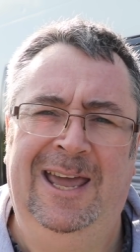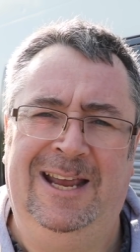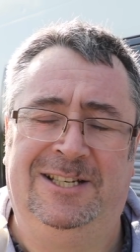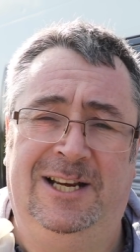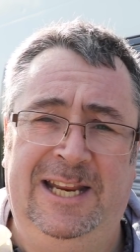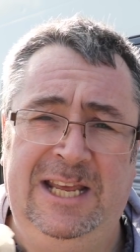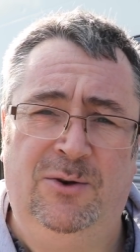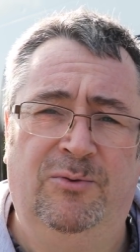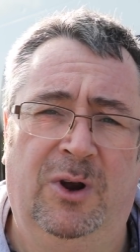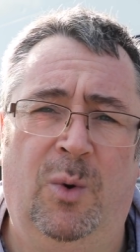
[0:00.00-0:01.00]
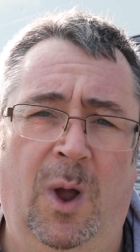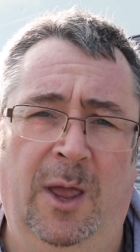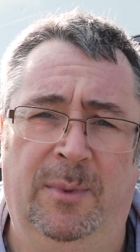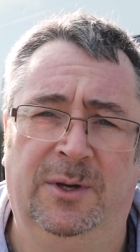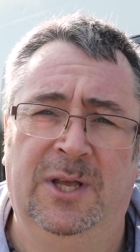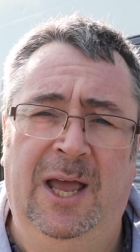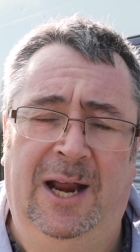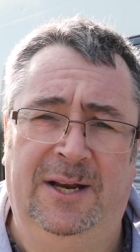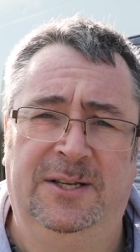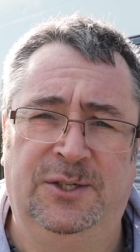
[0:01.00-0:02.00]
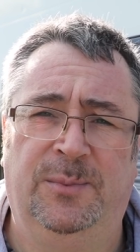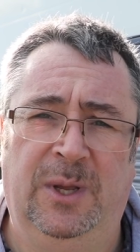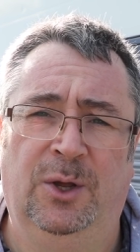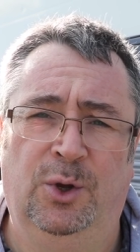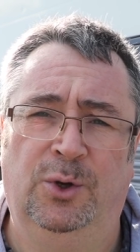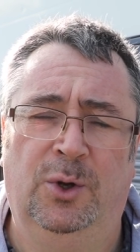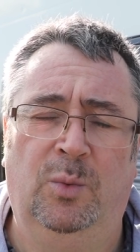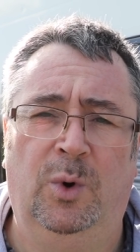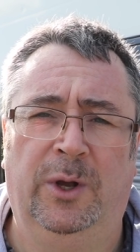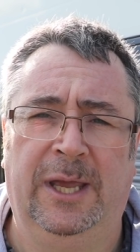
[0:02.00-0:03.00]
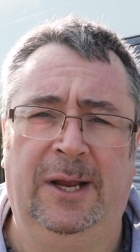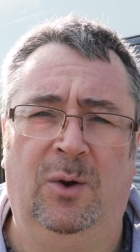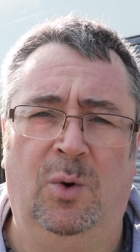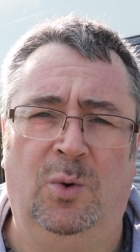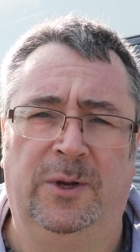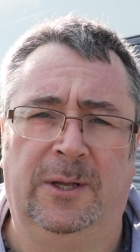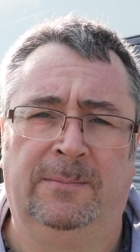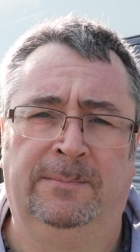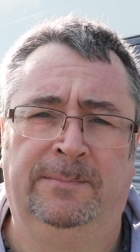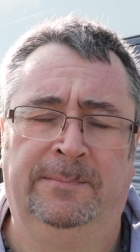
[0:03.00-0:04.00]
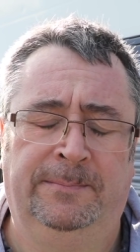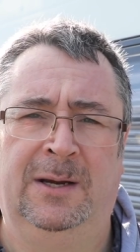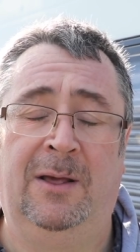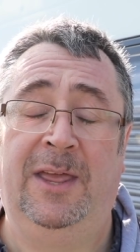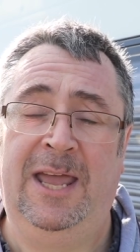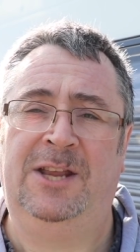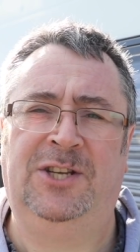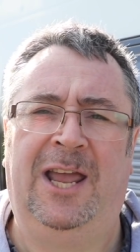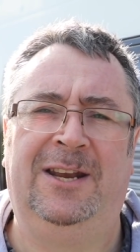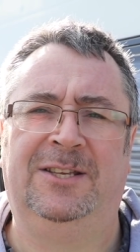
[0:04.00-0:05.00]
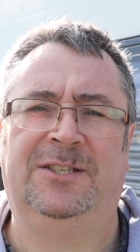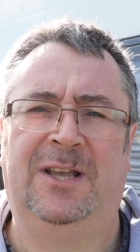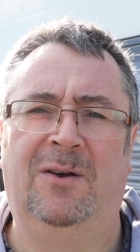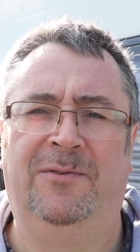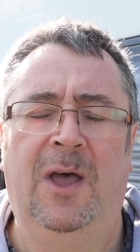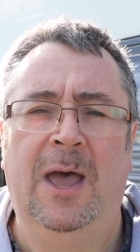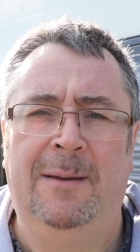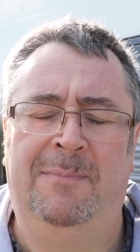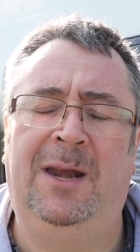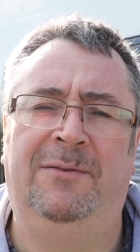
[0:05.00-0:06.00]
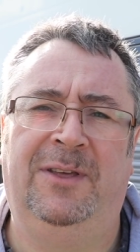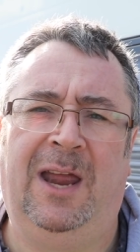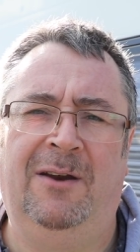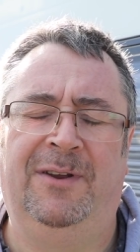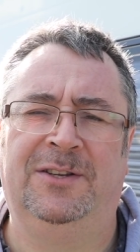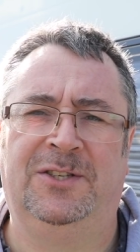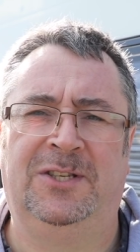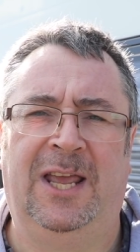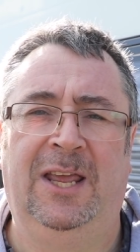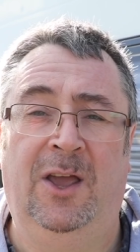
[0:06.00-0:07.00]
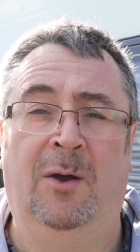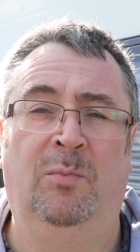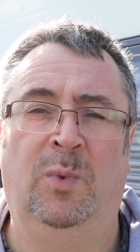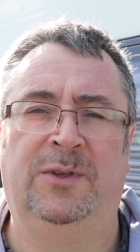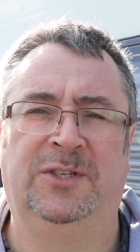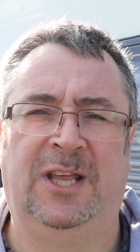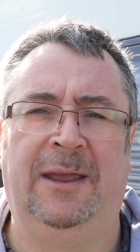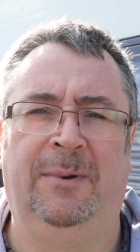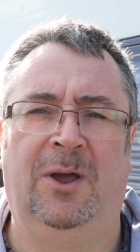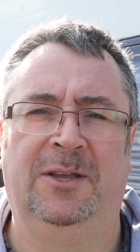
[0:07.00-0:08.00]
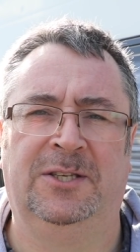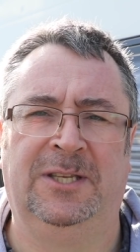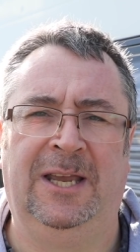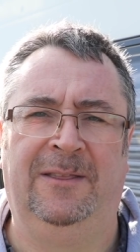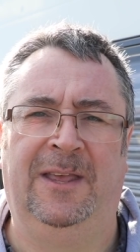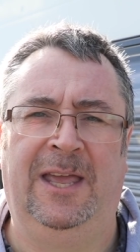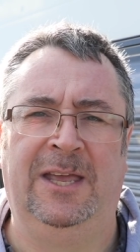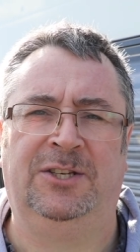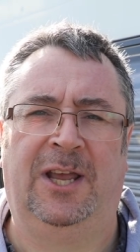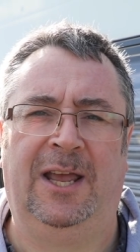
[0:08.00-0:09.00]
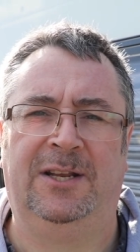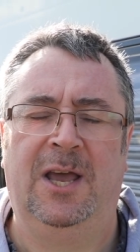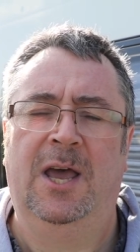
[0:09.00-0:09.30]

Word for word: It's a legal requirement and it needs to be in good working order. Now the hitch head itself, many of the caravans today come with stabilisers in the hitch head.